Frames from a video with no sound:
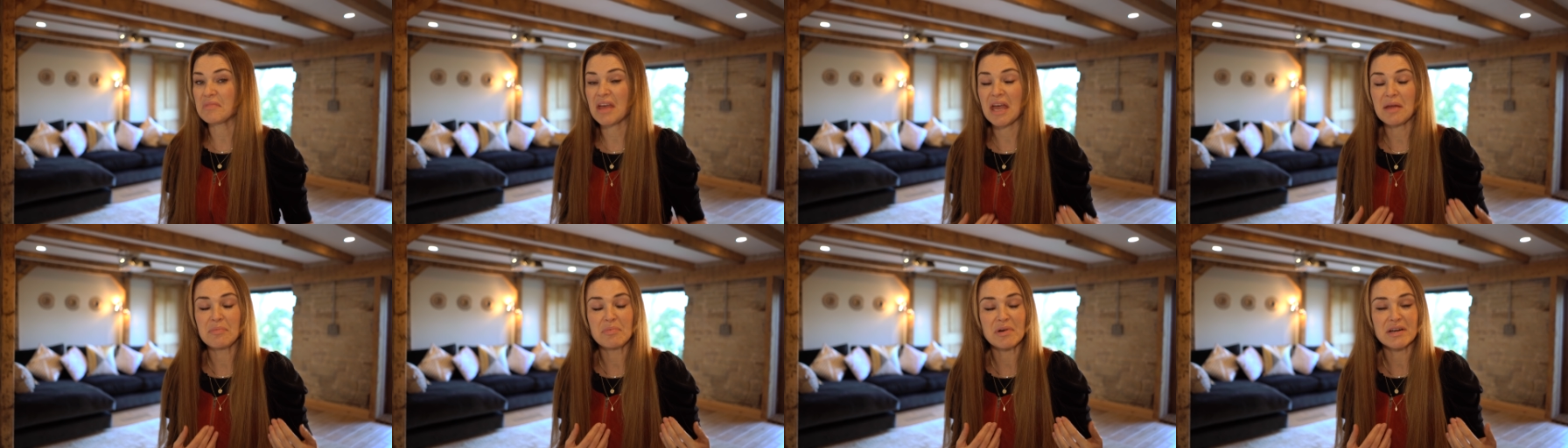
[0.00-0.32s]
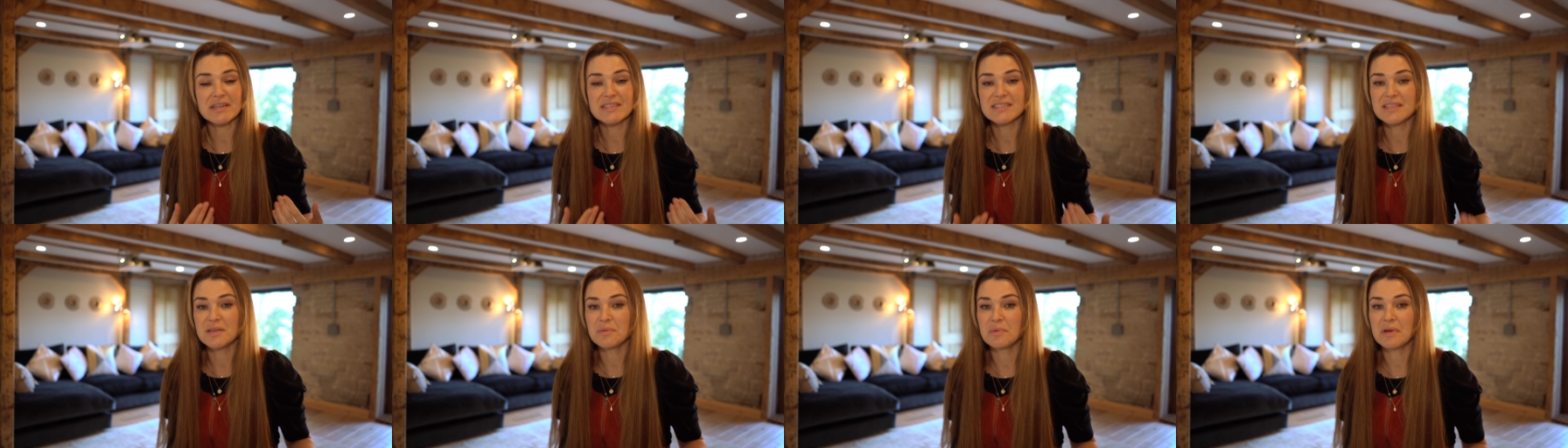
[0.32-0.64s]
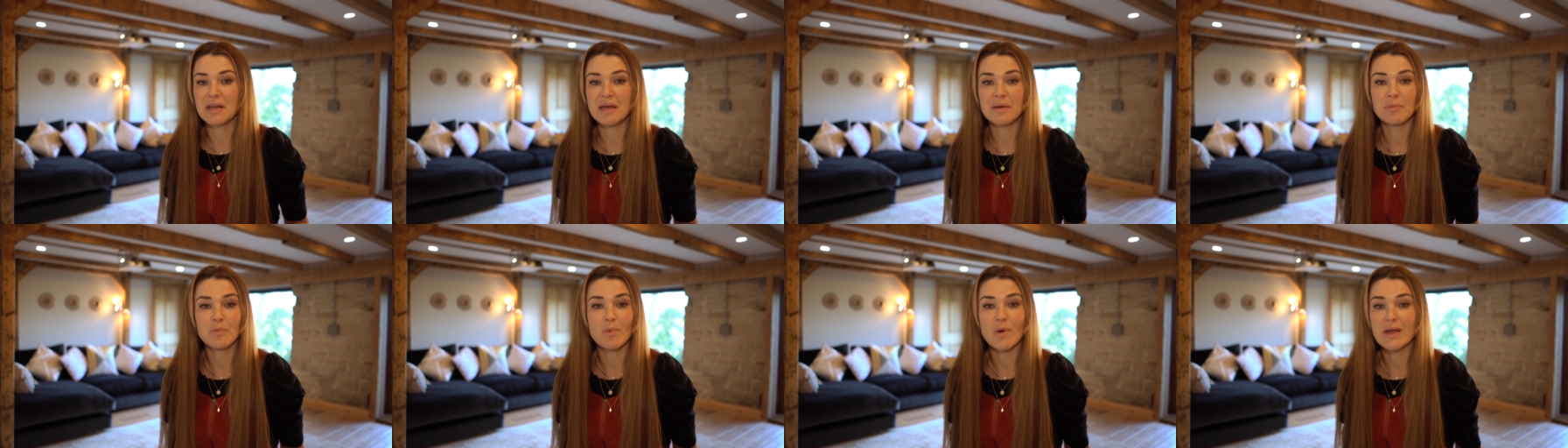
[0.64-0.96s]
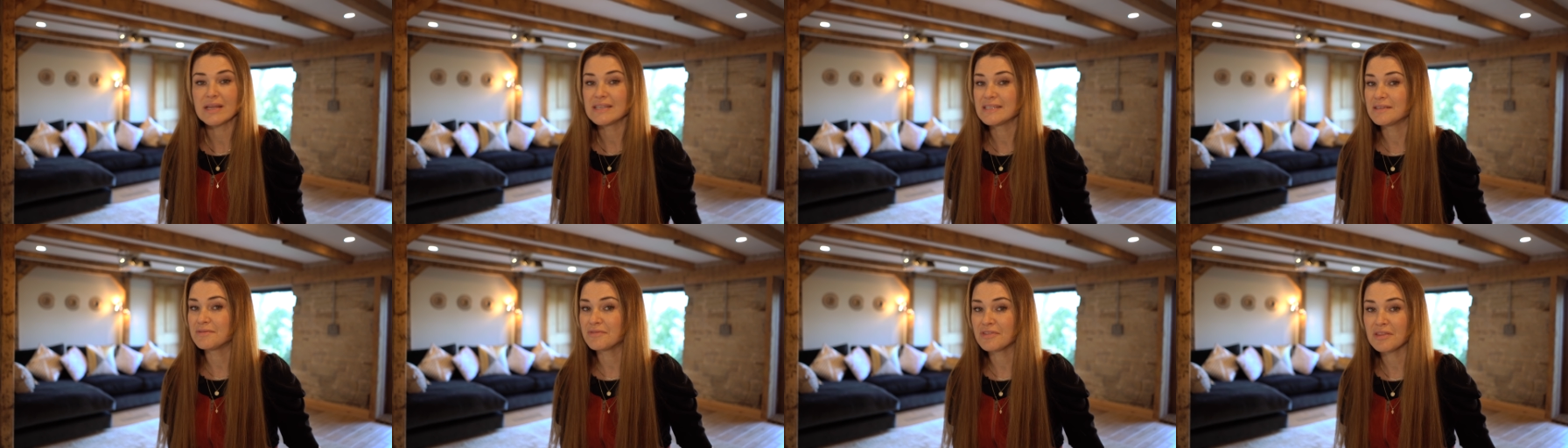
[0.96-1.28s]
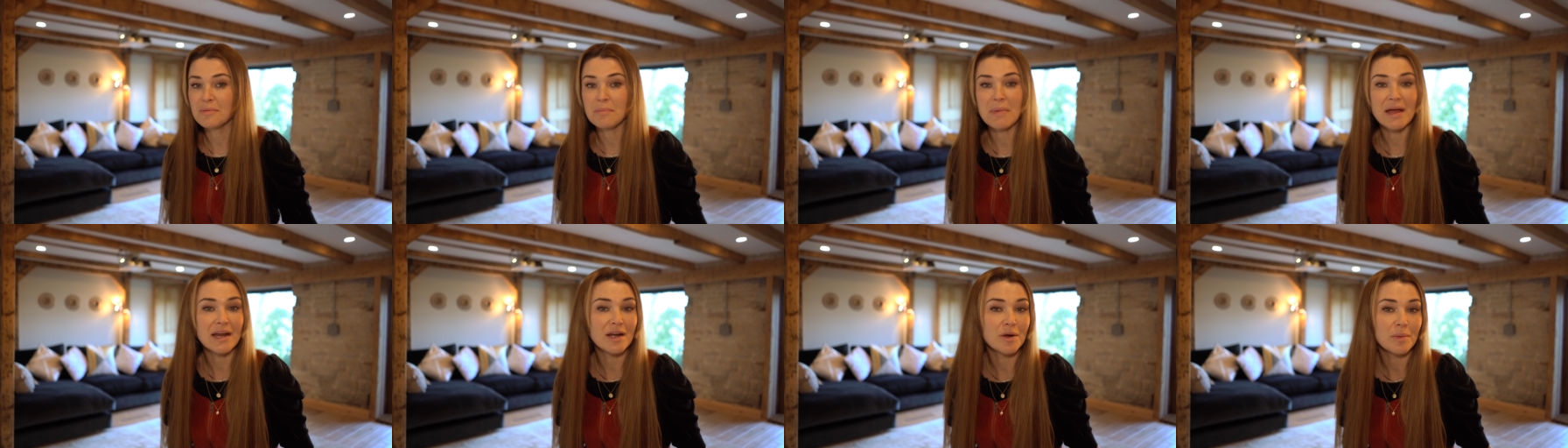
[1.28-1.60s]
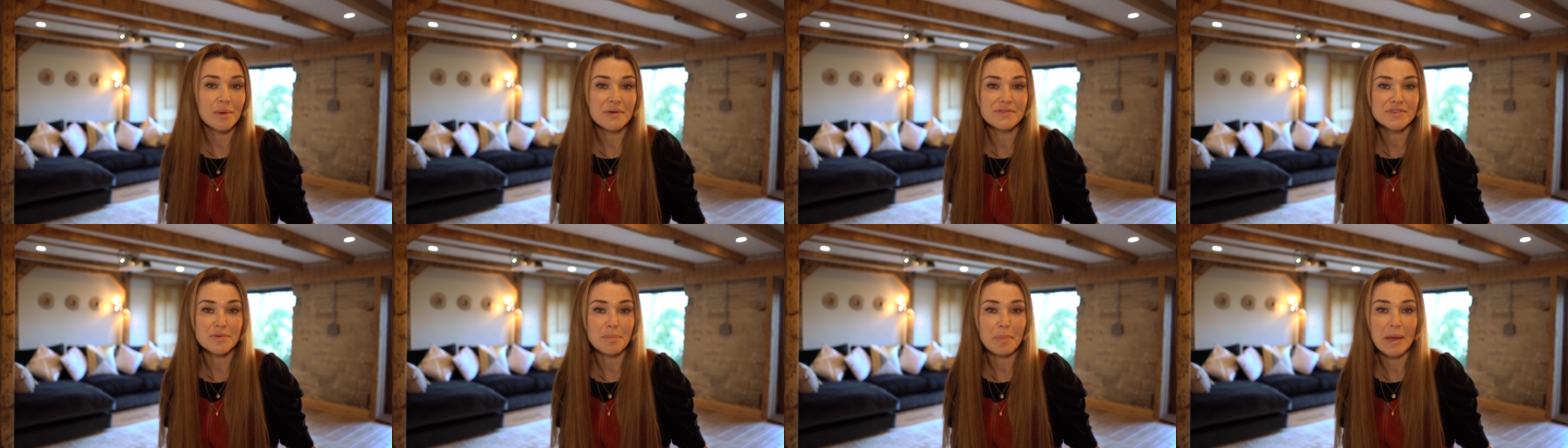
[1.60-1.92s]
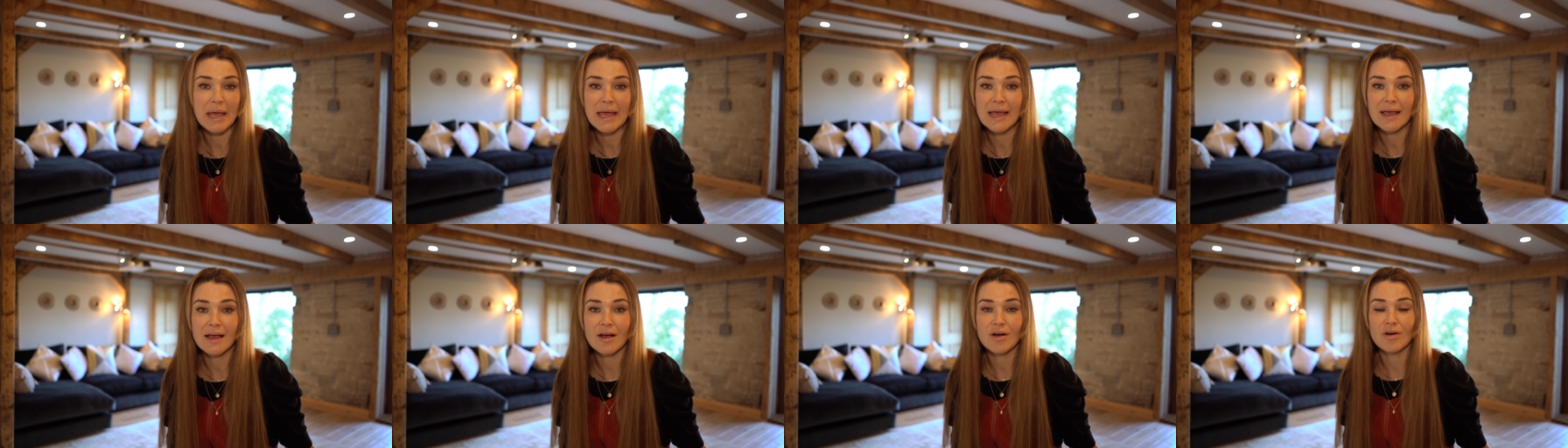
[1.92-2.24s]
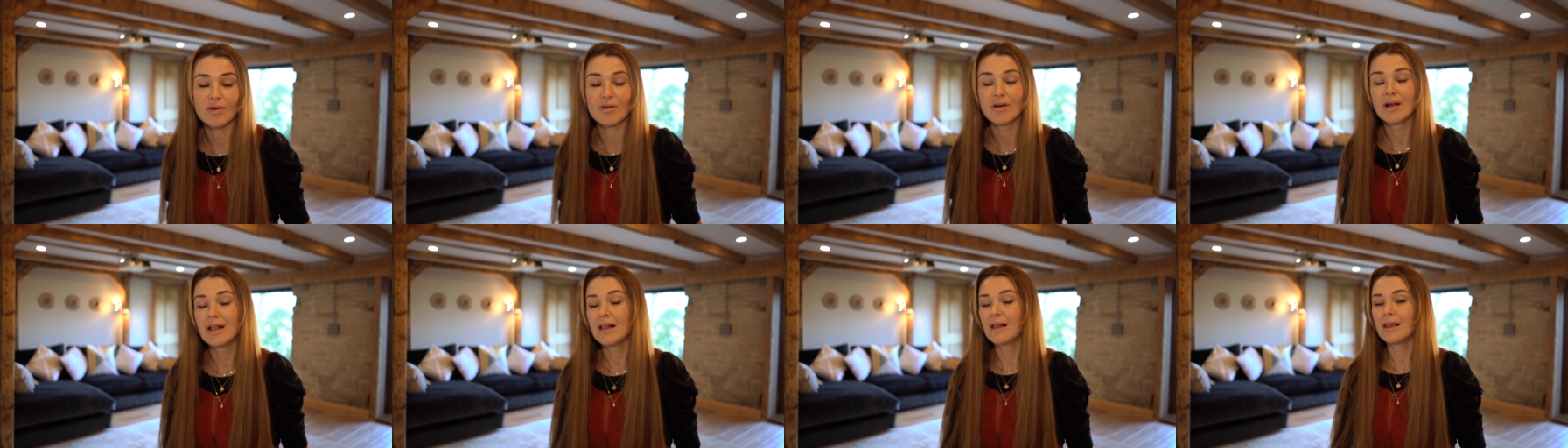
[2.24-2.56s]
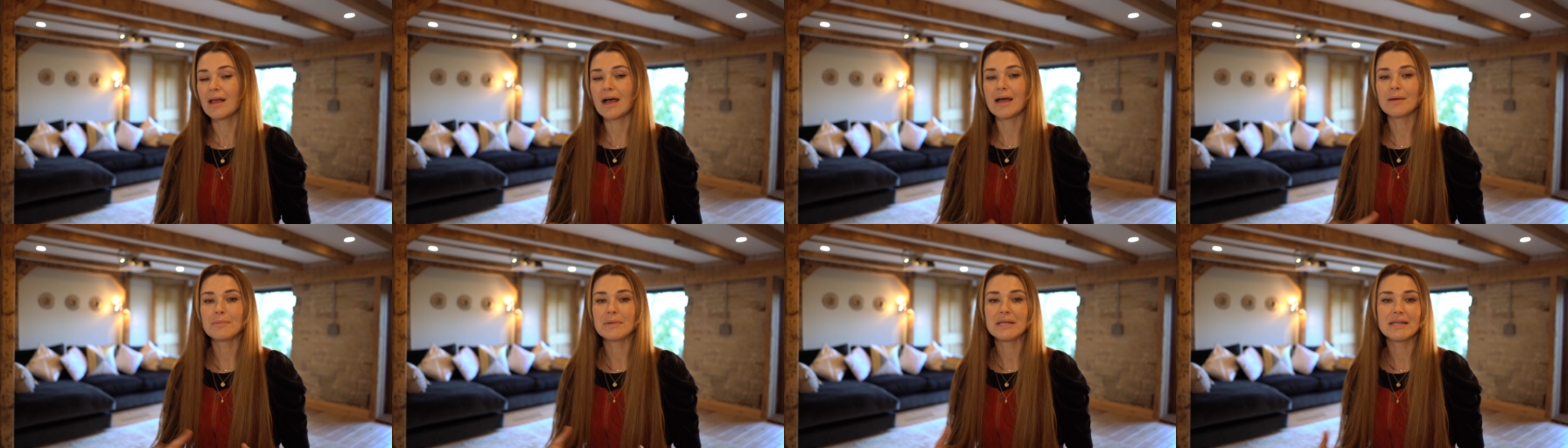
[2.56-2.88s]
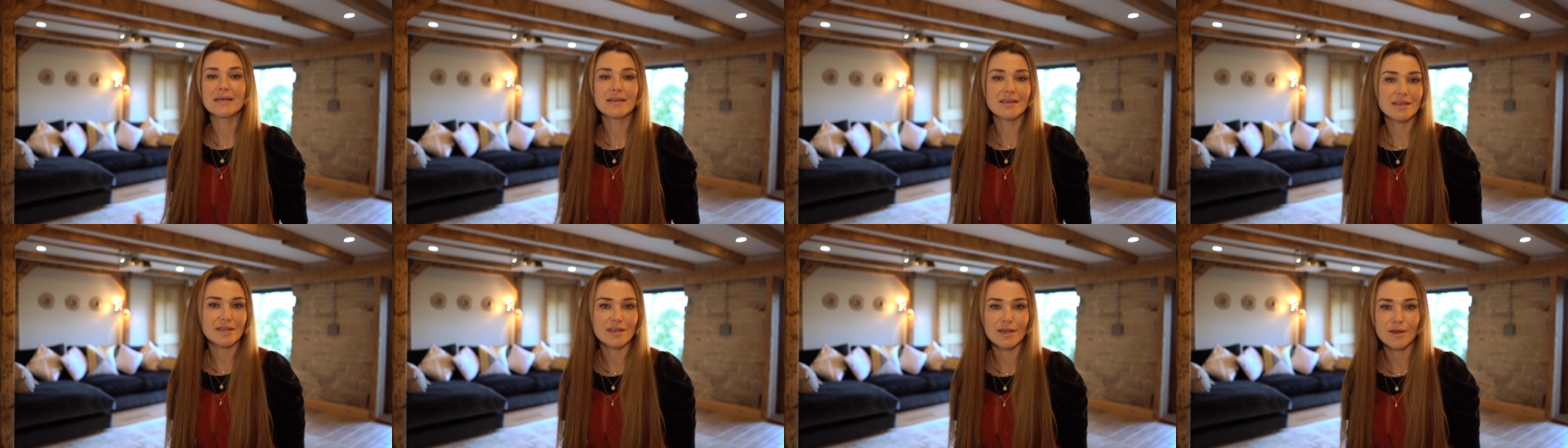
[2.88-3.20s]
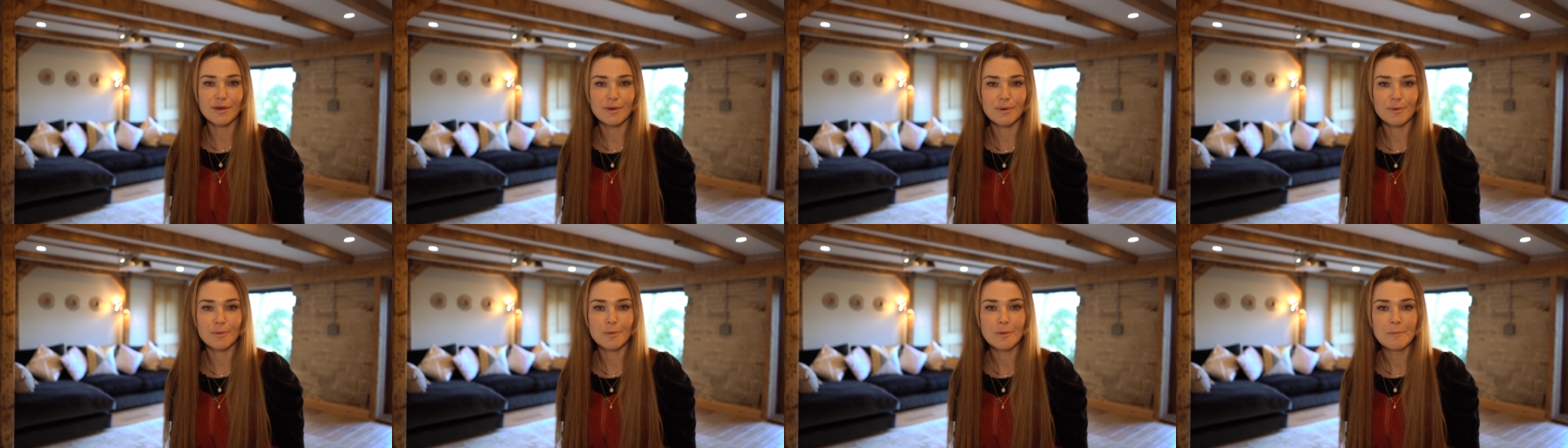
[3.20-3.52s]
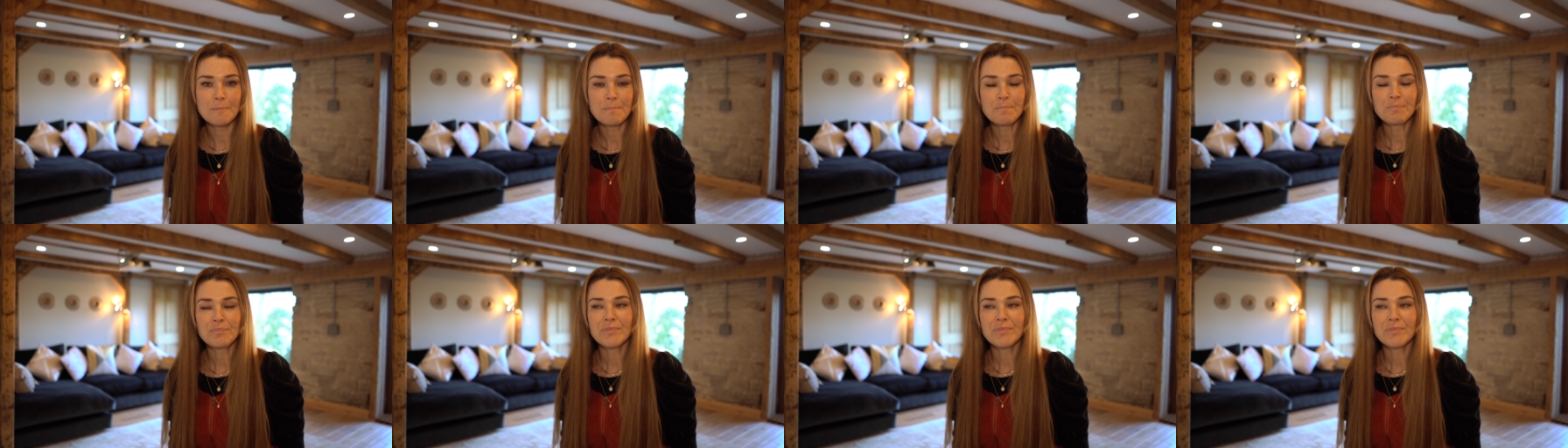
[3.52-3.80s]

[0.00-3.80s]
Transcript: I practice it when I'm waiting for the microwave to ping or I'm in a queue.